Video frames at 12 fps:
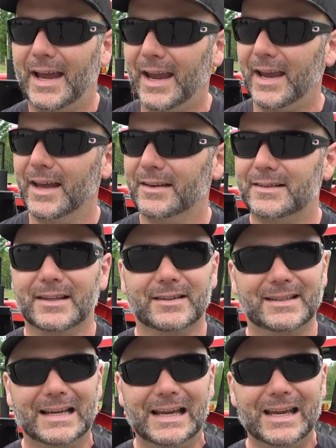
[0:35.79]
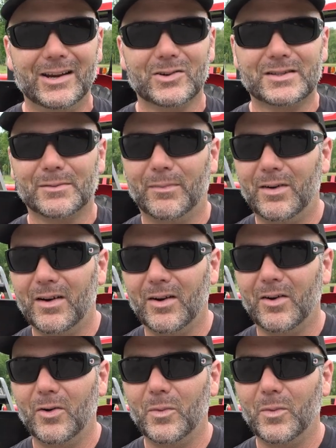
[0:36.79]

And today or tomorrow,